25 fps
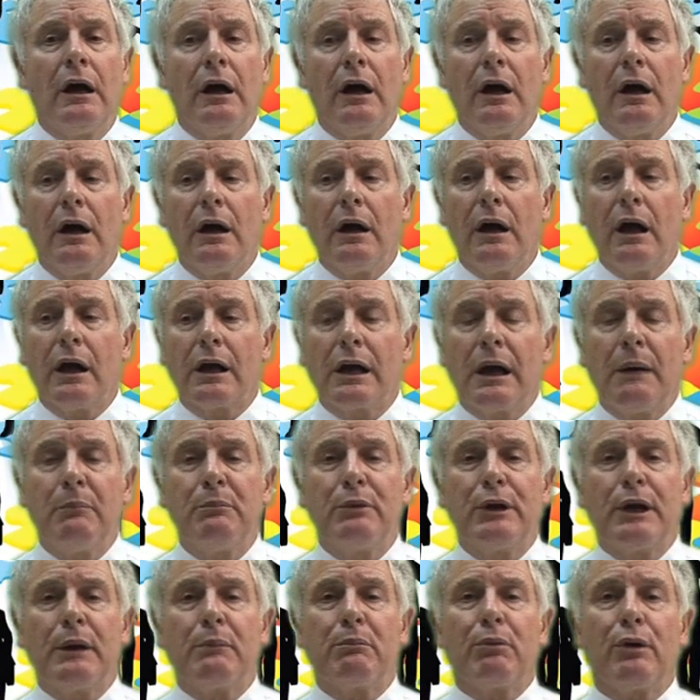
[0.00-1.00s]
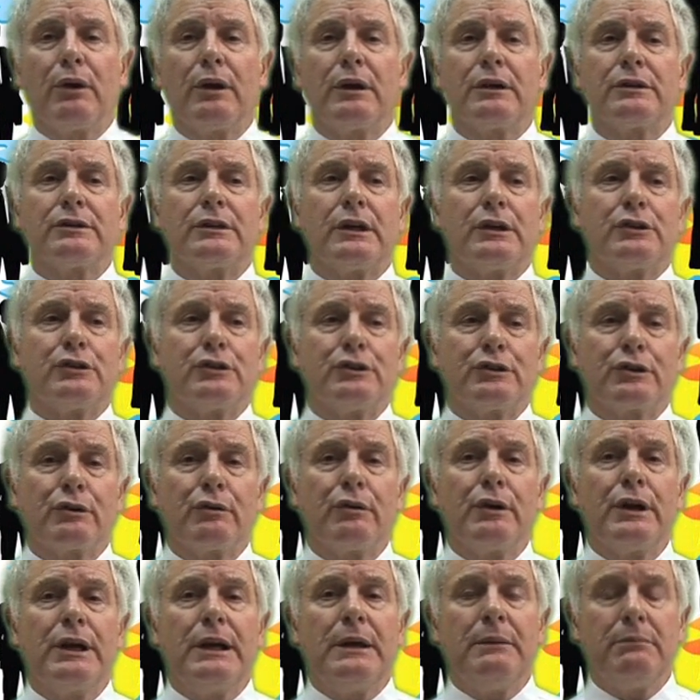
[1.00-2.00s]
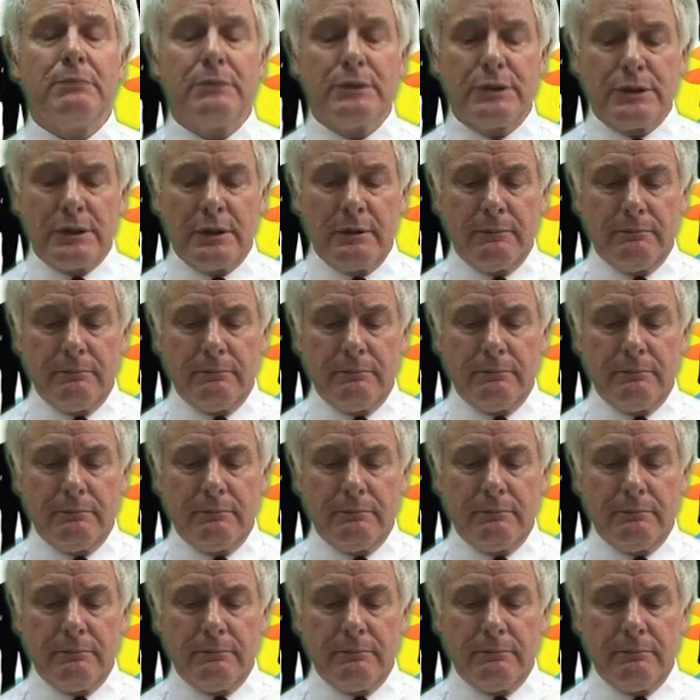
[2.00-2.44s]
accompanying products such as creams.